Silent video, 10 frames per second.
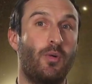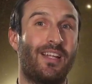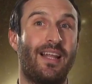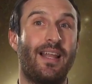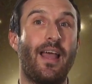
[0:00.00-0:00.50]

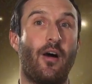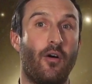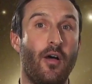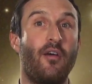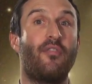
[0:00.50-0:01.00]
would
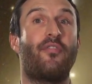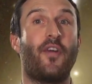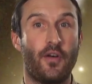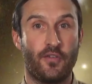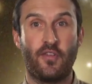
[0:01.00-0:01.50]
allow
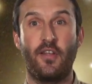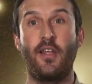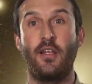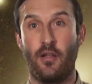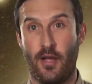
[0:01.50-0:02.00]
faster
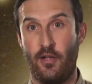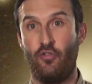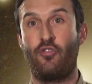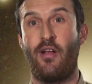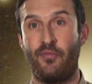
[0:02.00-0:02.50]
than light
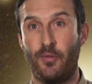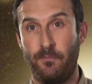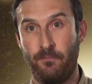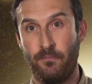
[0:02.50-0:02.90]
travel,